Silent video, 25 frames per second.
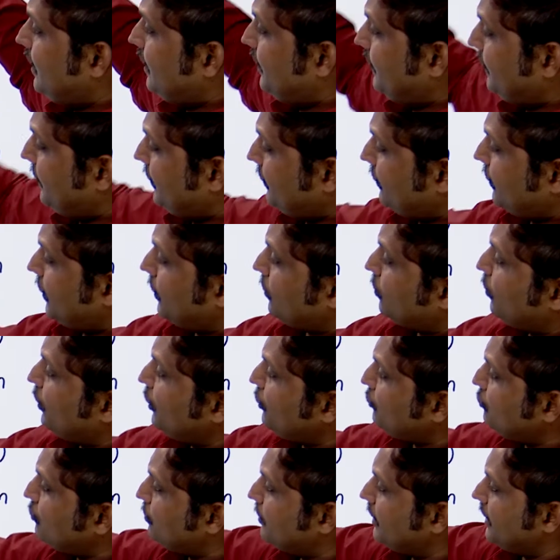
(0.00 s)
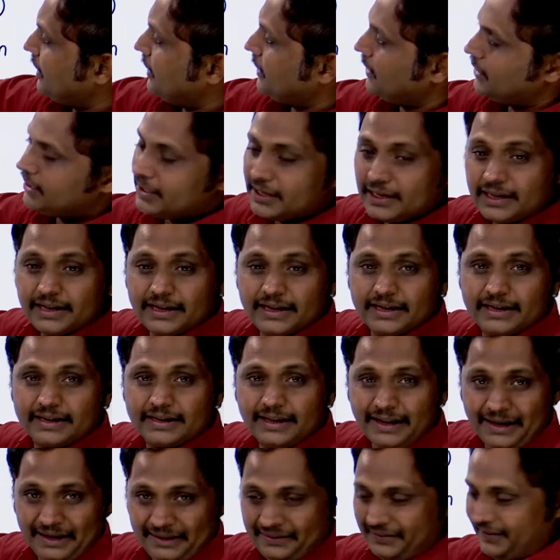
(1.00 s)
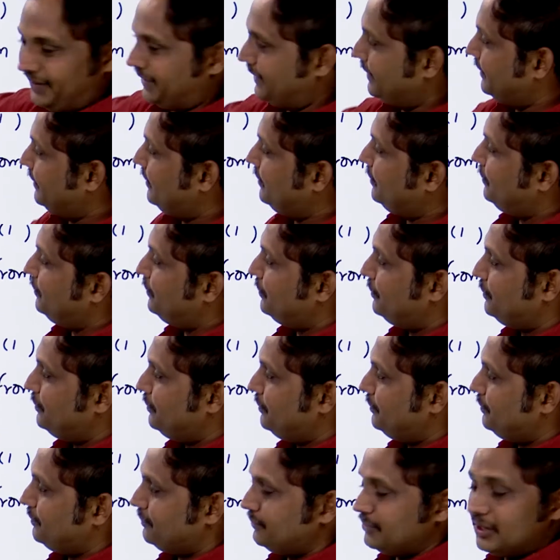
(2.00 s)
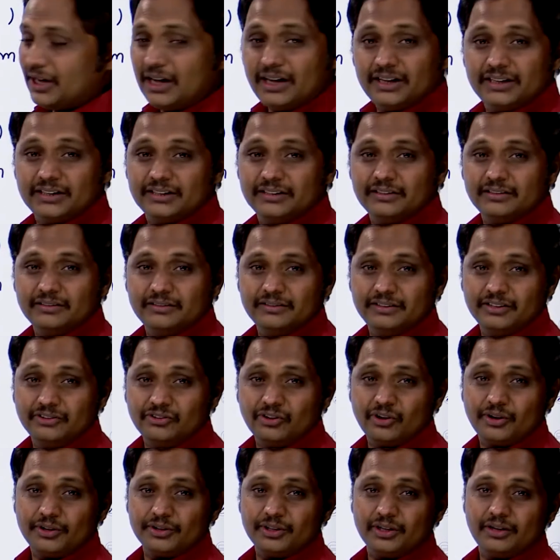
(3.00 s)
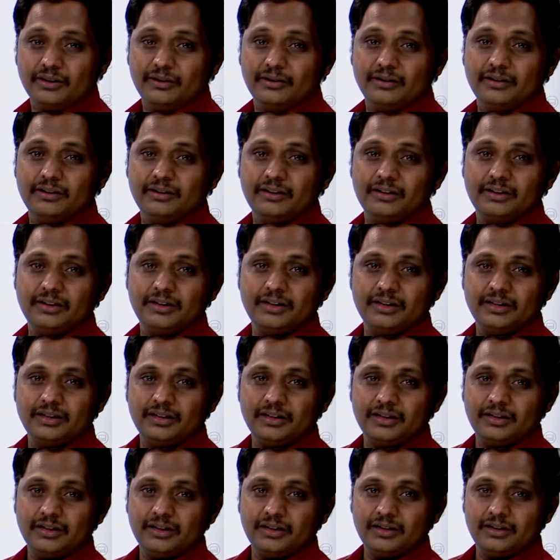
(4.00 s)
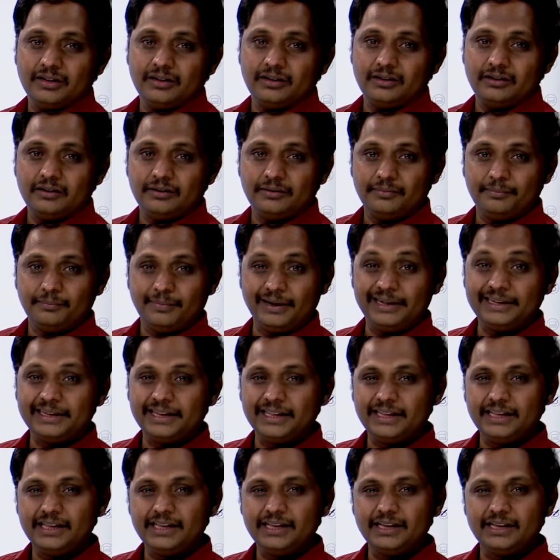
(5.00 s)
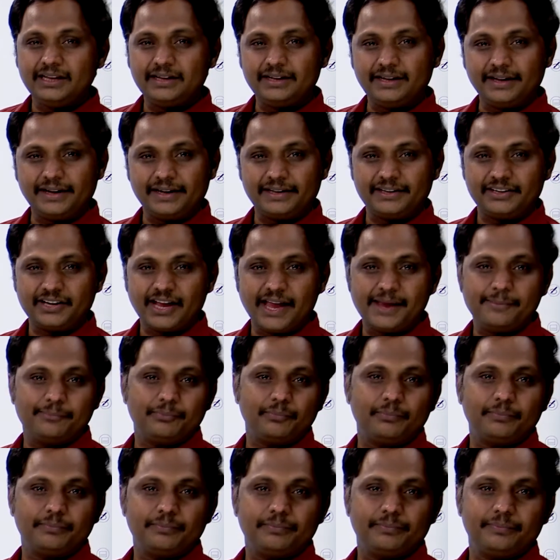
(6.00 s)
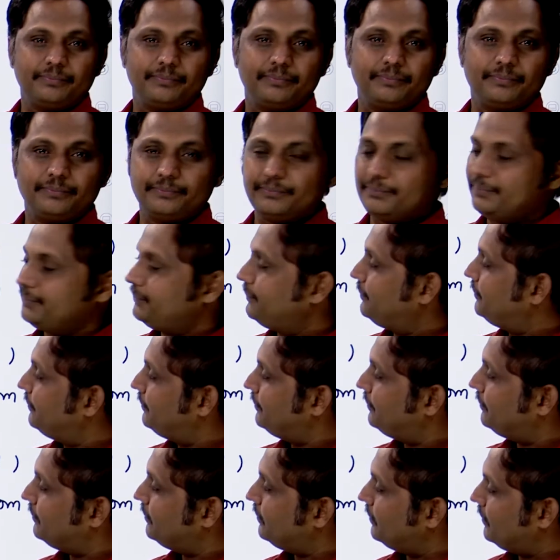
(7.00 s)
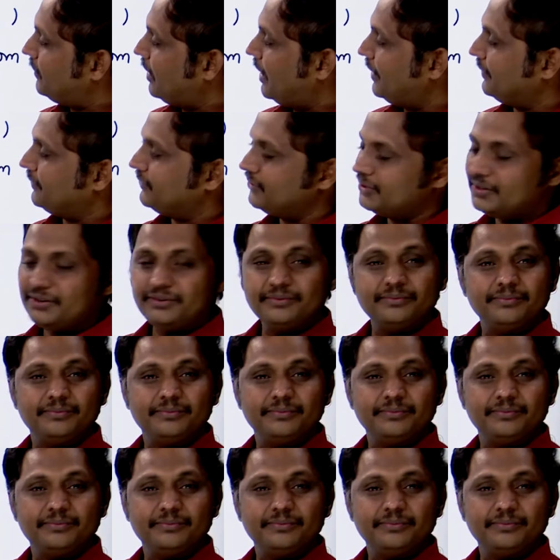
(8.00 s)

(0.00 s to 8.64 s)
these are going to be corrected. Yeah, these are the multi correct type answer.